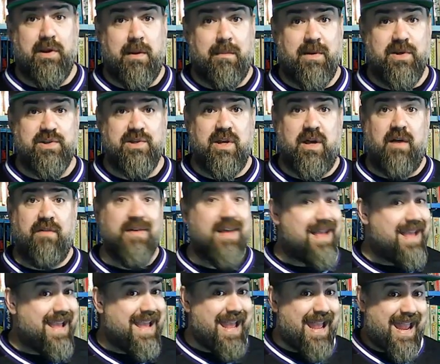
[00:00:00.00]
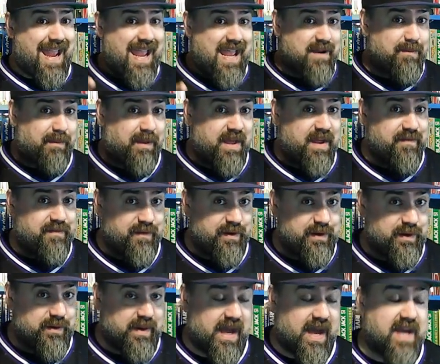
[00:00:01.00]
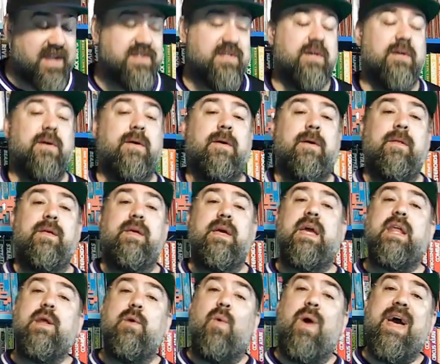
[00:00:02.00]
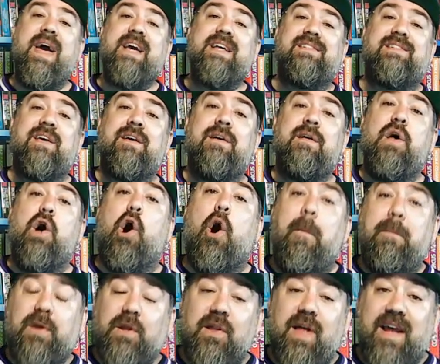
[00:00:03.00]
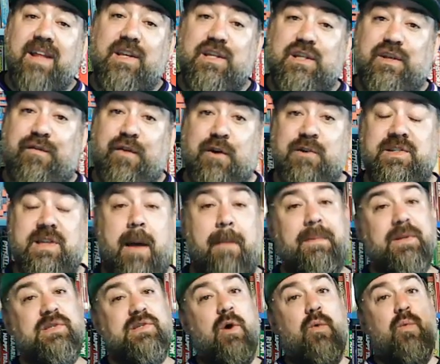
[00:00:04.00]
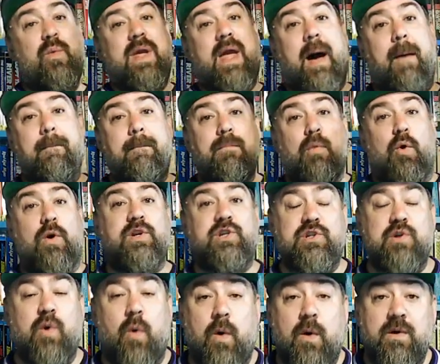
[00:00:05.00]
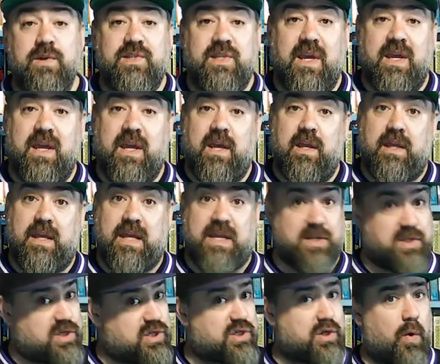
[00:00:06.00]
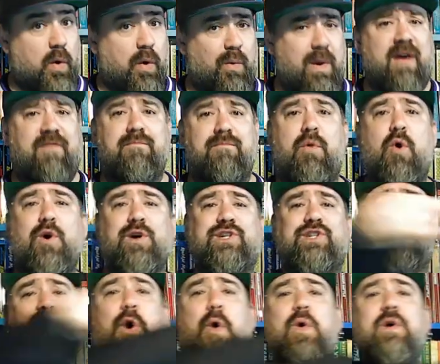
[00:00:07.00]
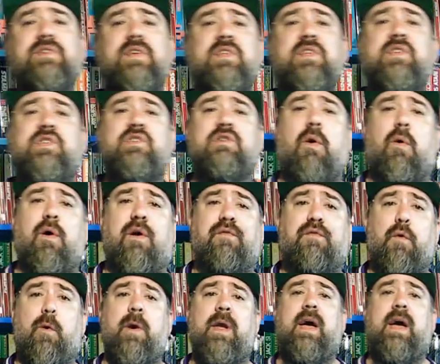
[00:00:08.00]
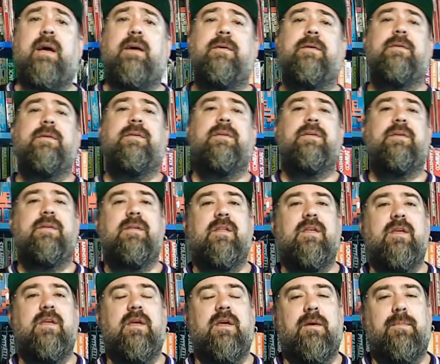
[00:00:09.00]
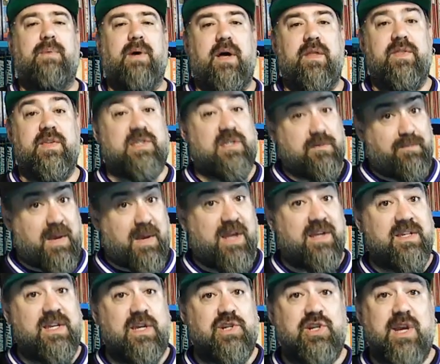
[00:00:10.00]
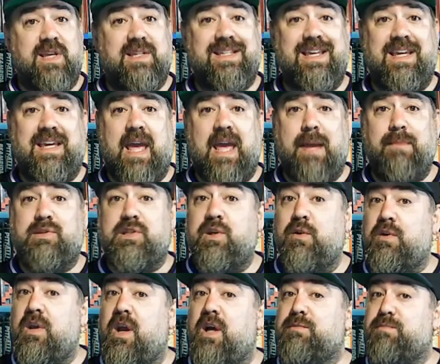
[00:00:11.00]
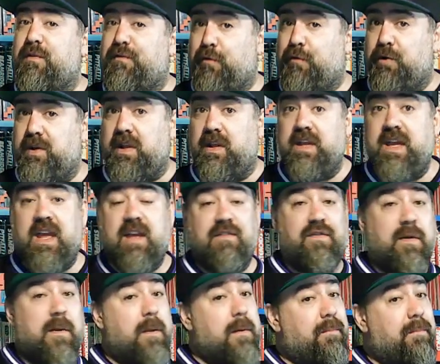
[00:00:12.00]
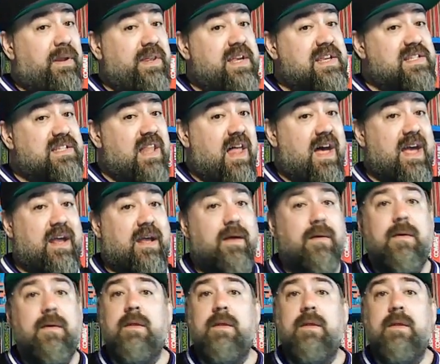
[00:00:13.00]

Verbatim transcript: on my shelf and play for you guys. Anyways, hope you liked this first episode. We got more stores in store. We have more stores in store for you. But this has been DJC Game Studios. Before you leave, please like,